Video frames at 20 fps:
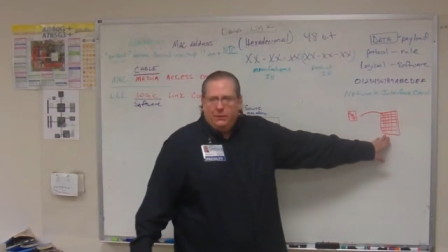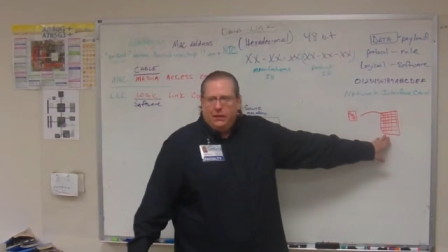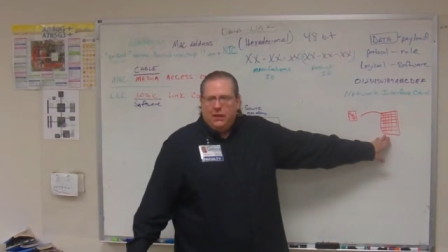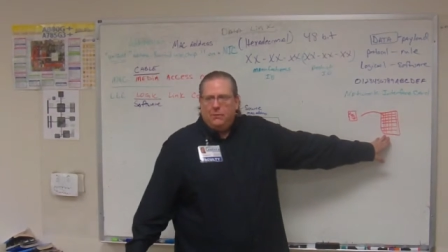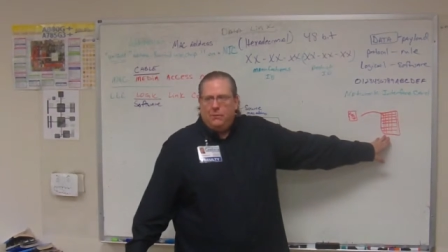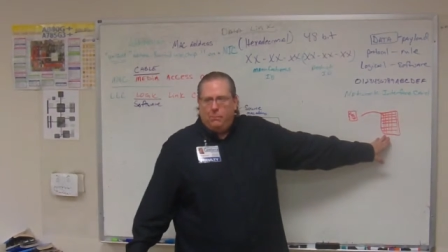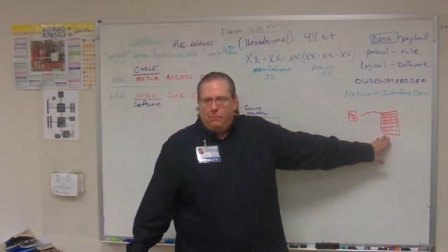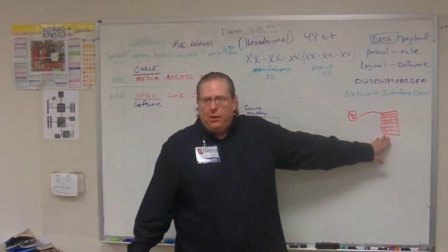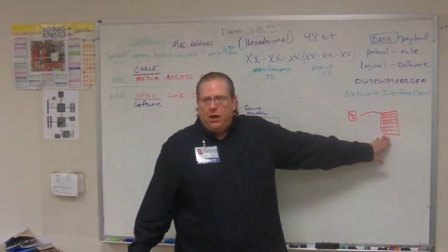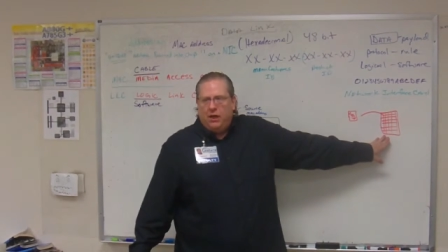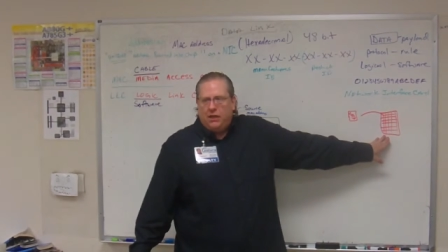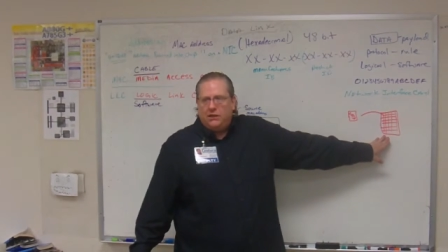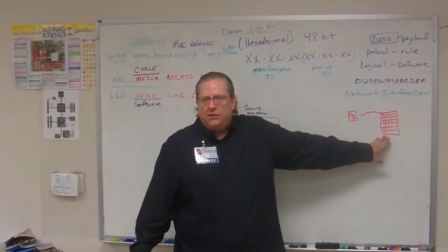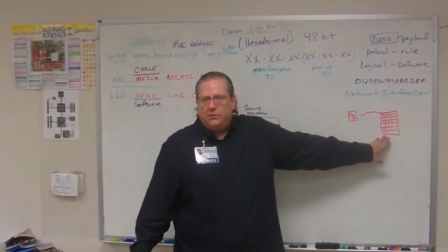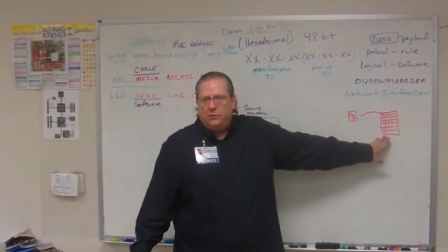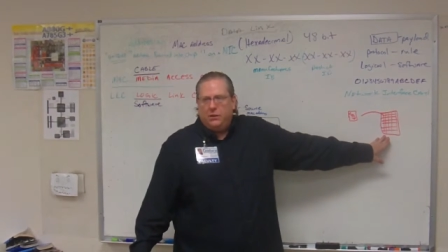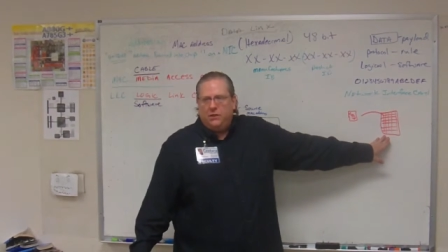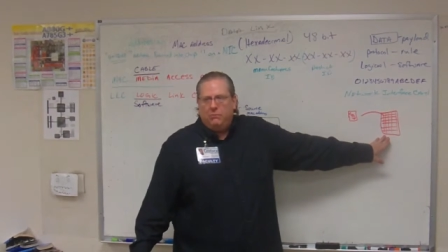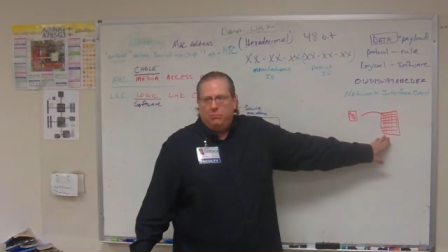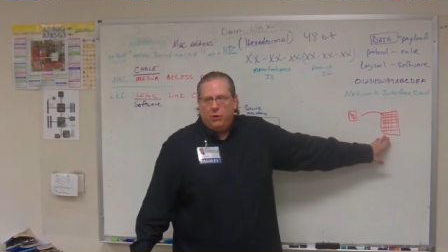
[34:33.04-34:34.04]
become a
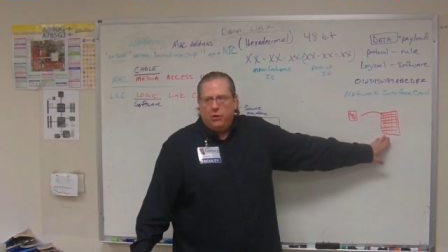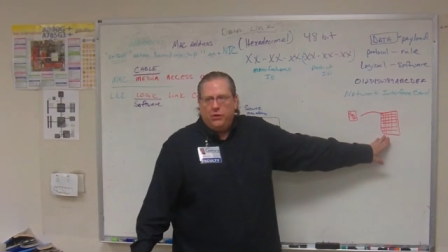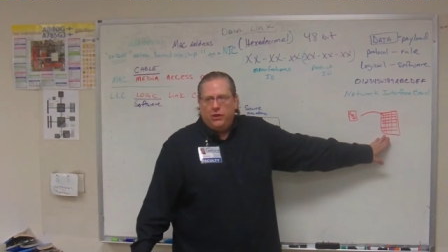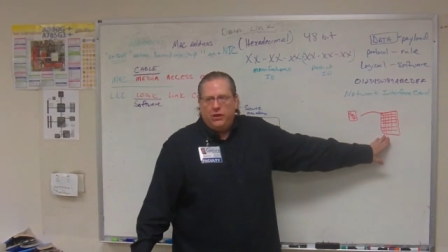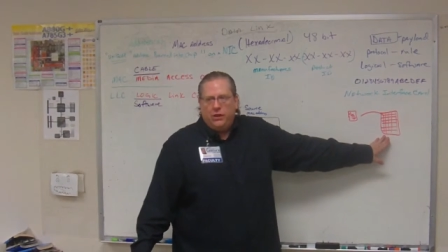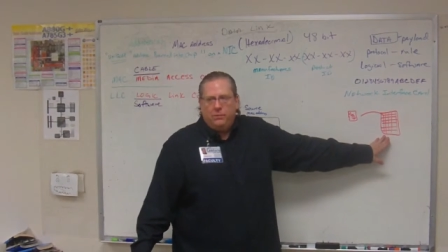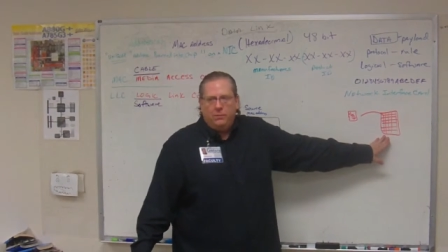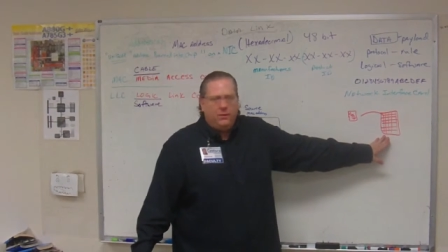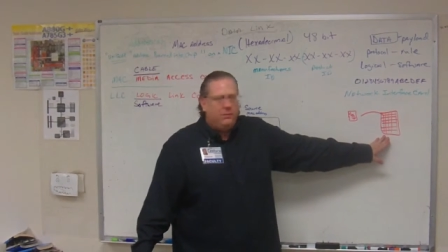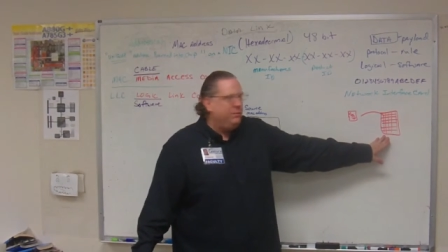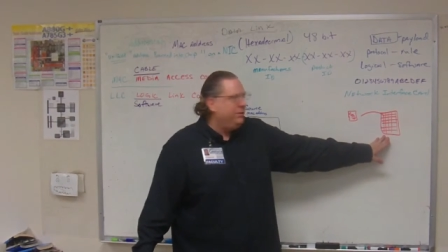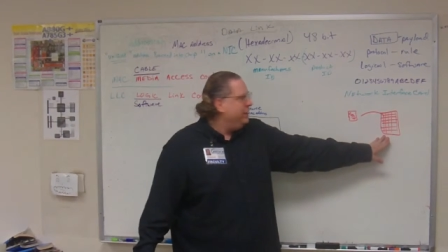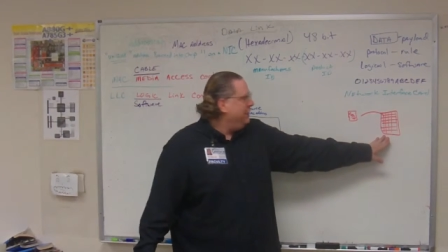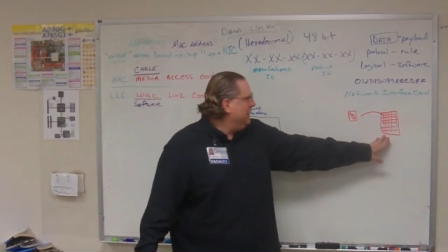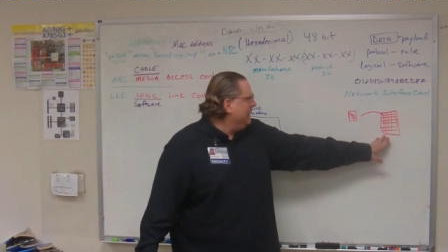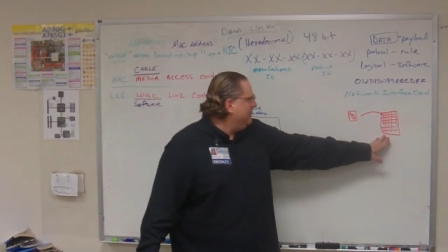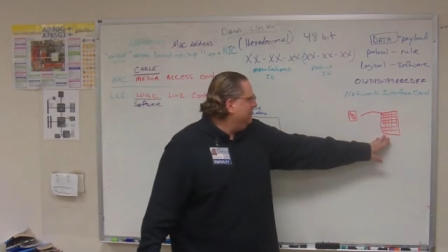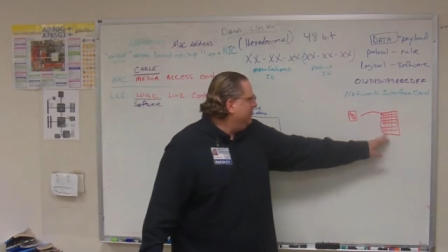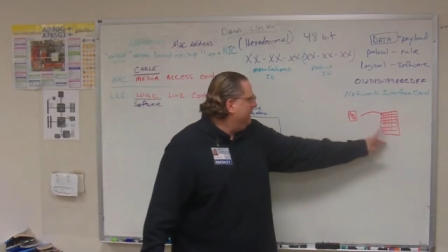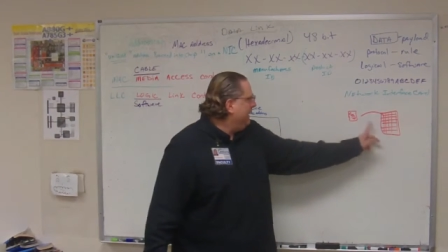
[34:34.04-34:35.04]
puzzle. We've broken up into
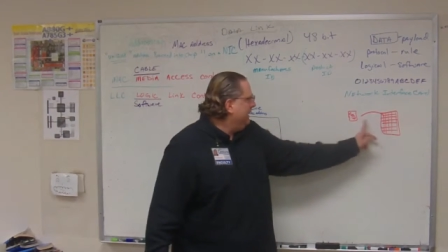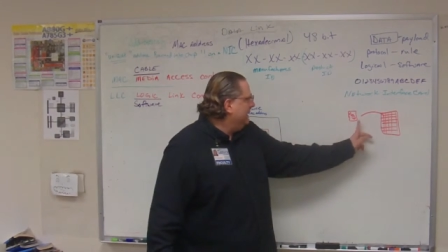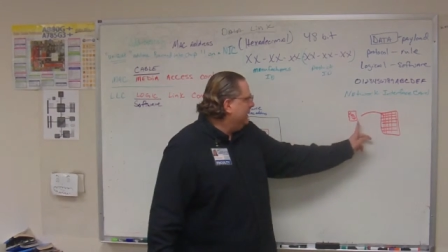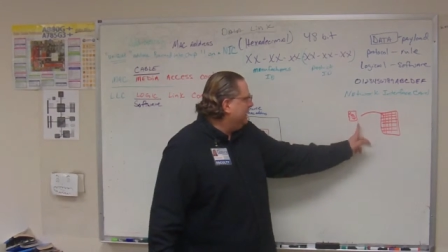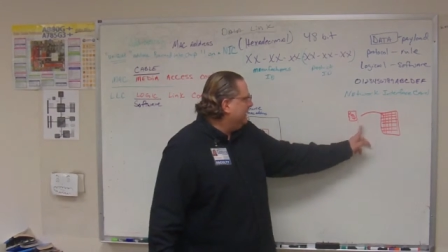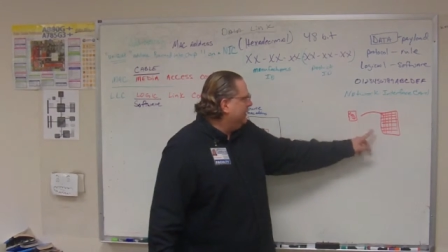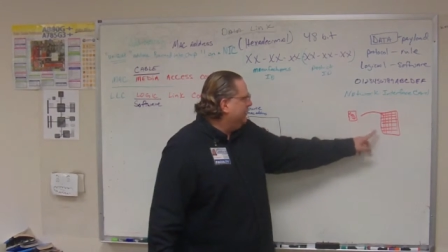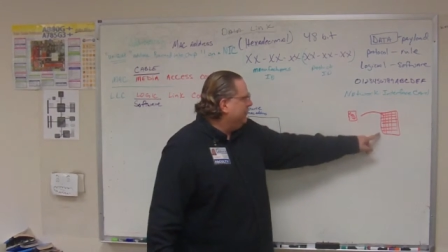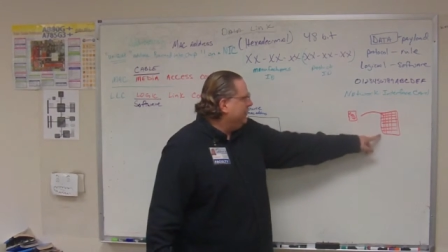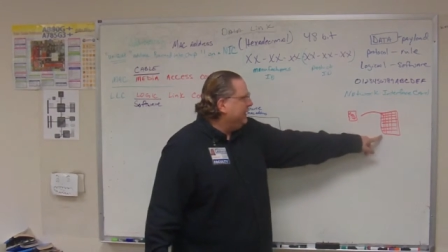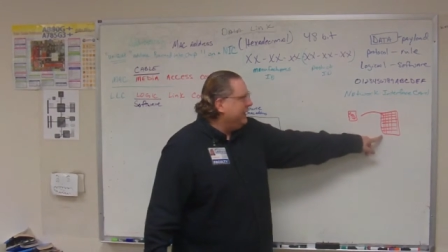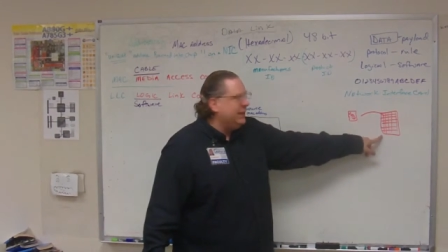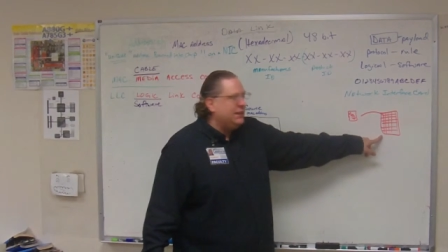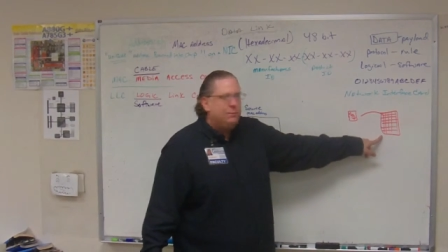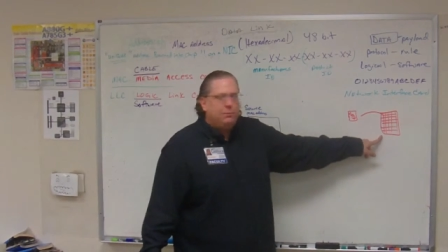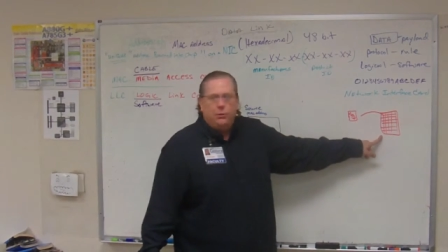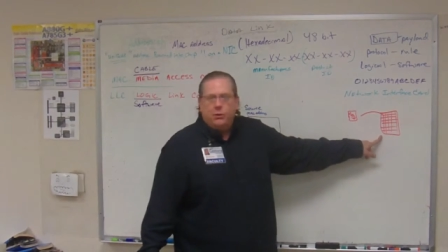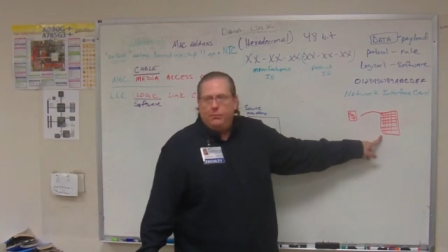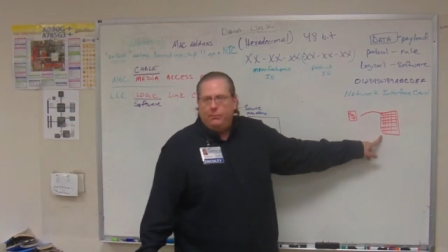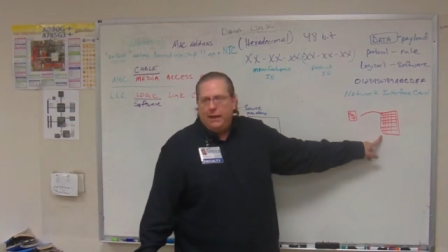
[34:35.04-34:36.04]
millions of pieces and we need to
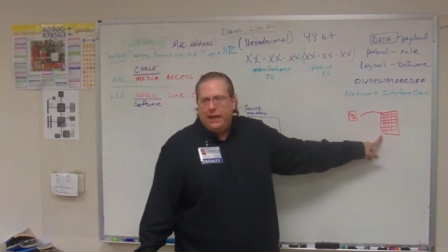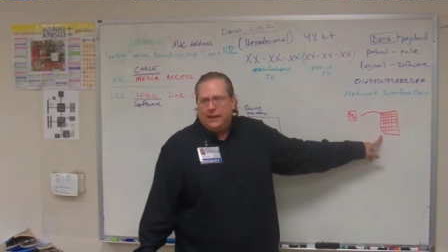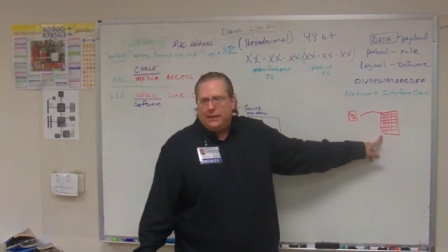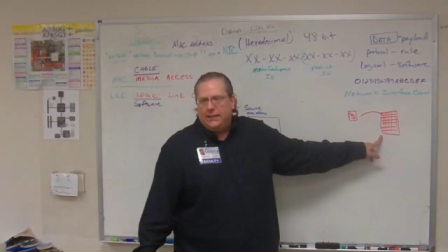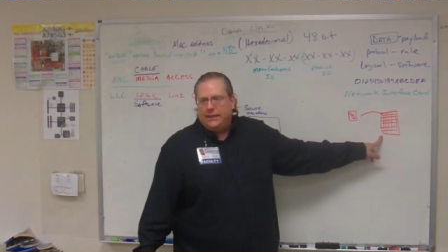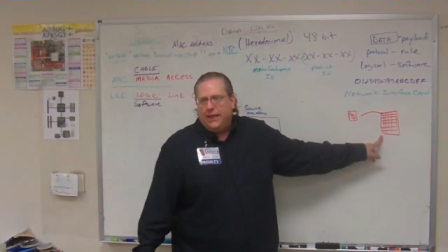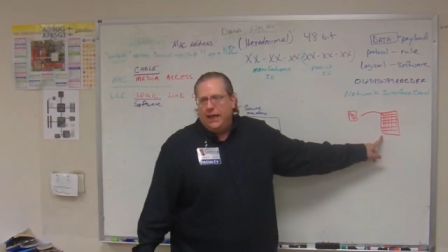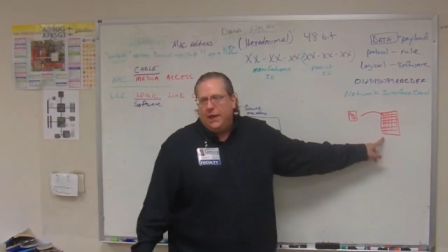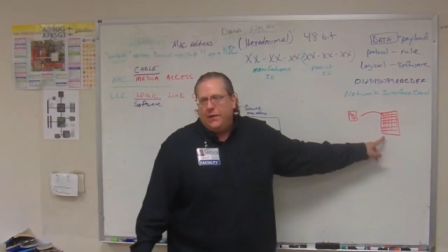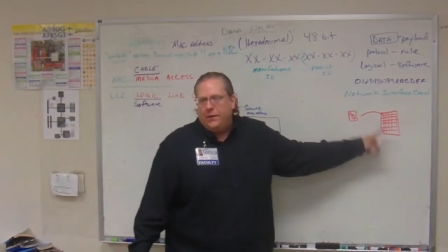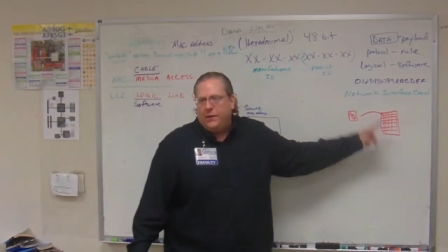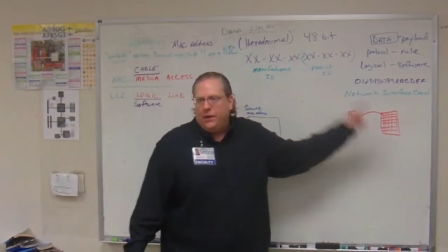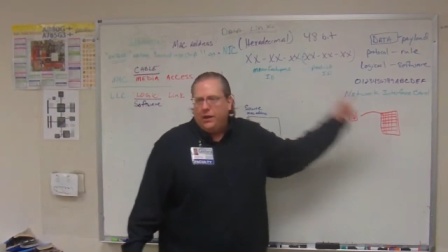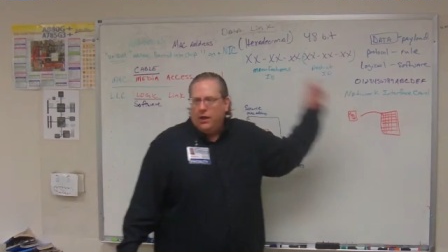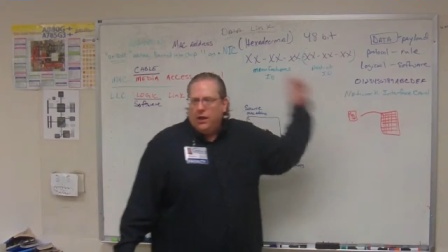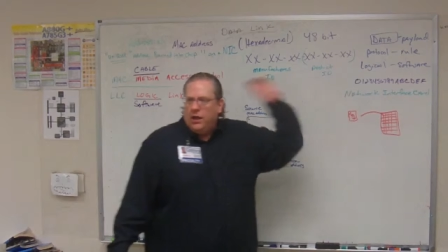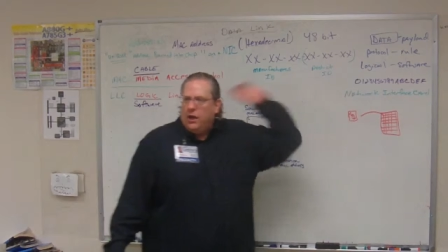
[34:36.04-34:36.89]
put back together.